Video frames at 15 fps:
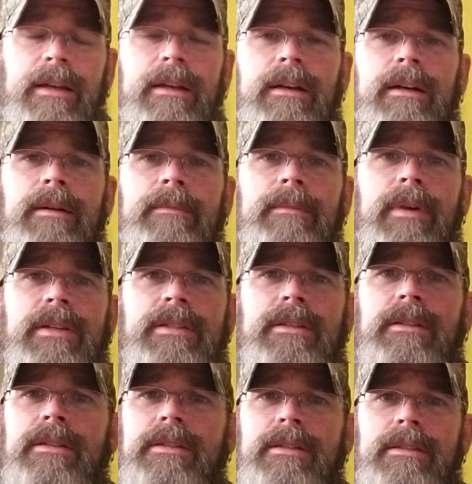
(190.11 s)
I
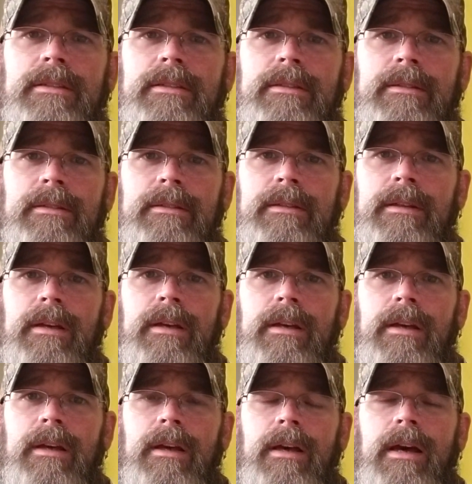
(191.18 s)
still listen to,
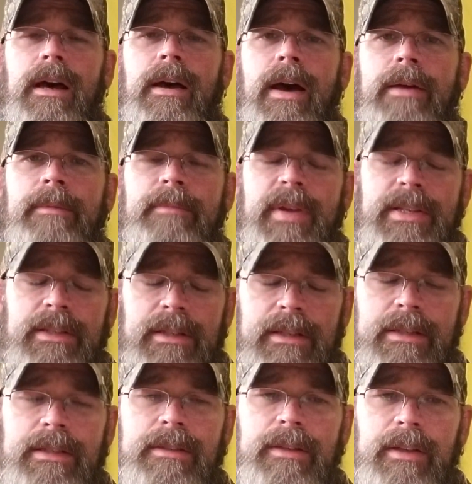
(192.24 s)
I basically
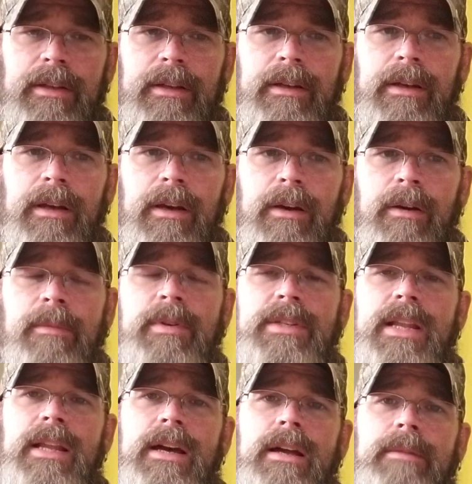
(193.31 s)
listen to almost
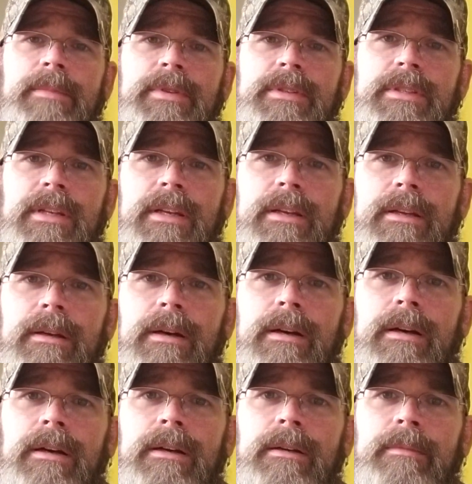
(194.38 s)
any kind of music,
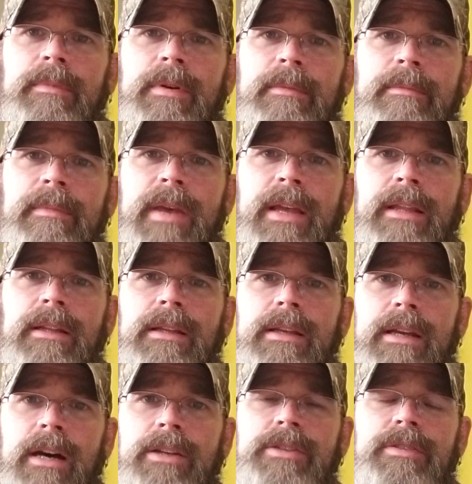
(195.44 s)
but mainly
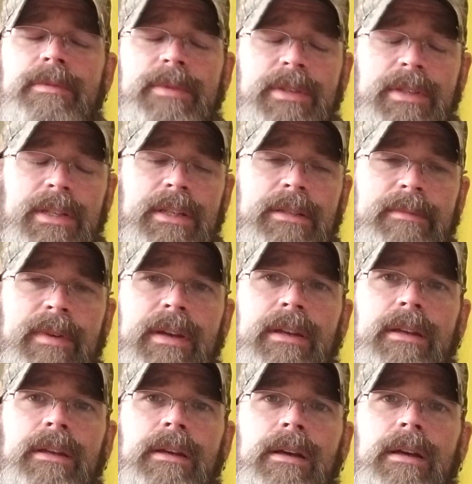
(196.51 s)
country music is
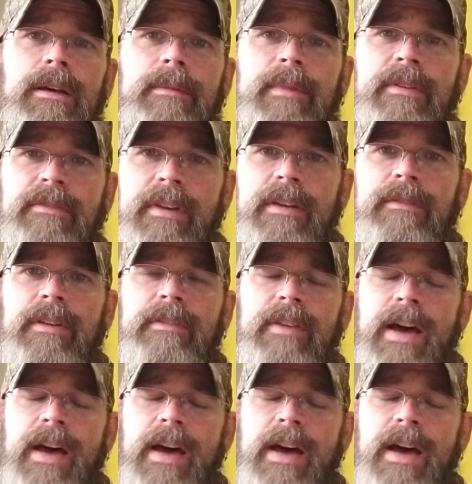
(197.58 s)
my favorite.